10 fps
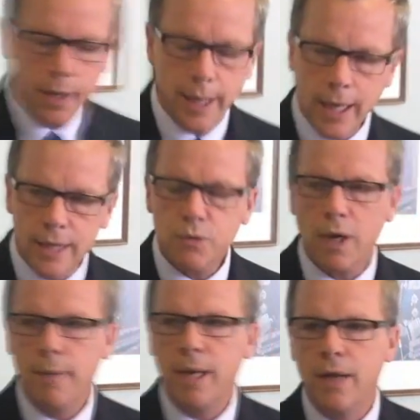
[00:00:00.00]
And that's
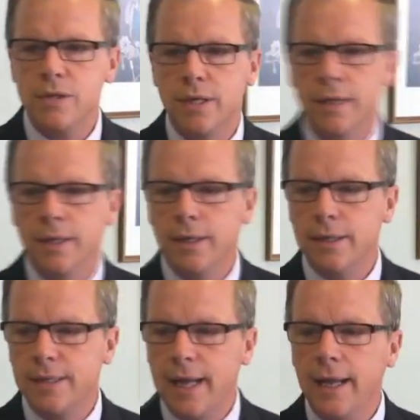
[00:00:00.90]
what I'm announcing
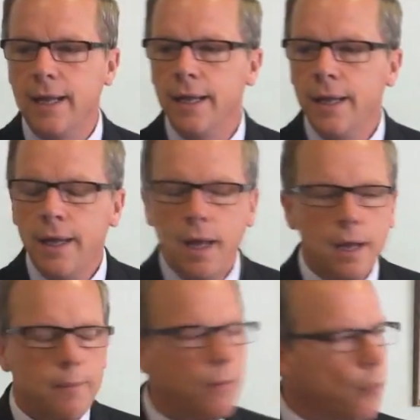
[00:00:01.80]
today.
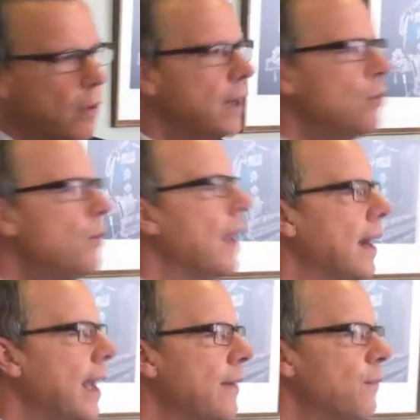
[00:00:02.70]
Before I do
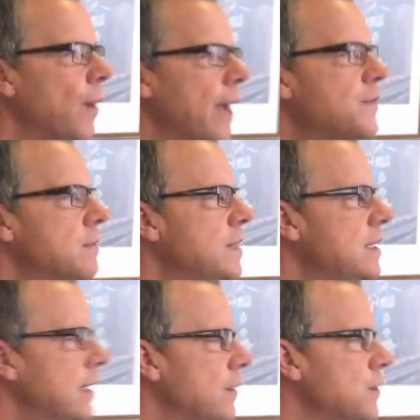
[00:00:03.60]
that, we have some
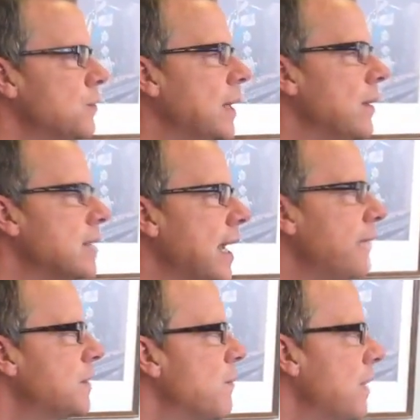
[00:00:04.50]
details to announce. I
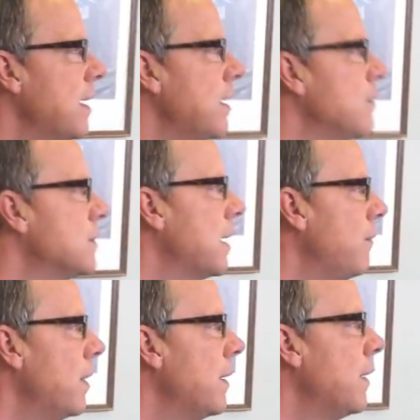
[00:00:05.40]
have some thank yous.
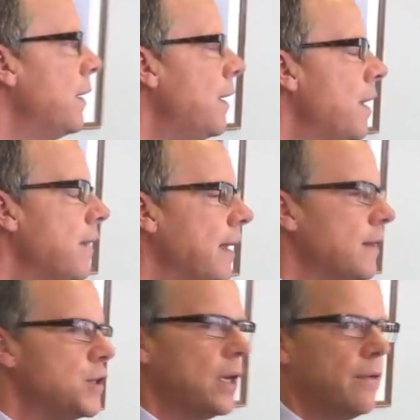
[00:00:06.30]
I want to
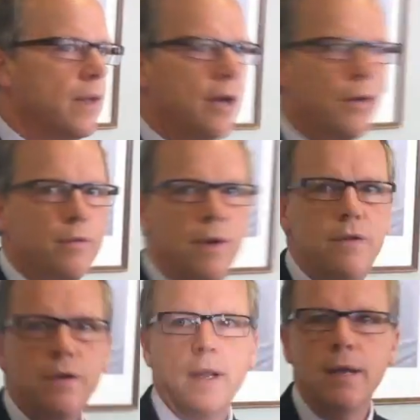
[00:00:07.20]
thank the chair of the Health
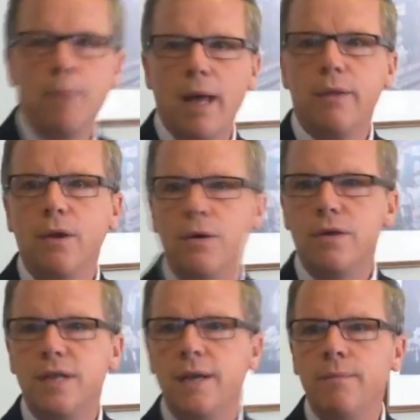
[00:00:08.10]
Region and Beth and
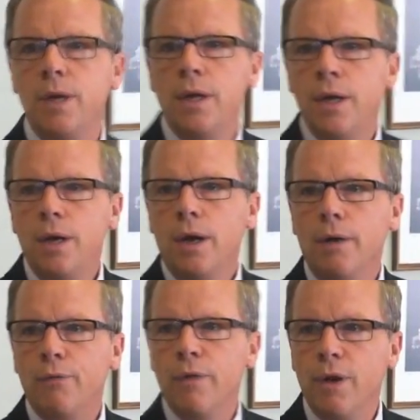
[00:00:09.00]
her team
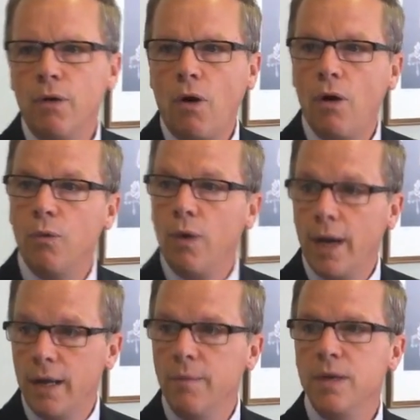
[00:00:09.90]
for their hard
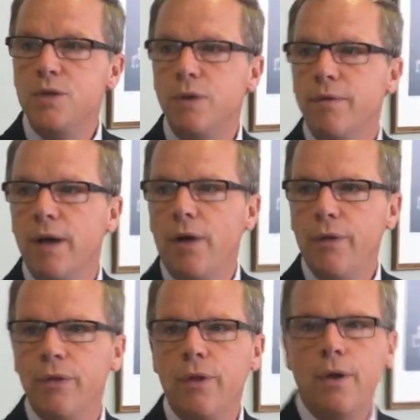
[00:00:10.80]
work in the Ministry of
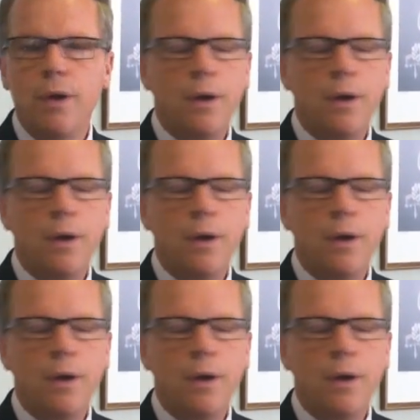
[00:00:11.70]
Health,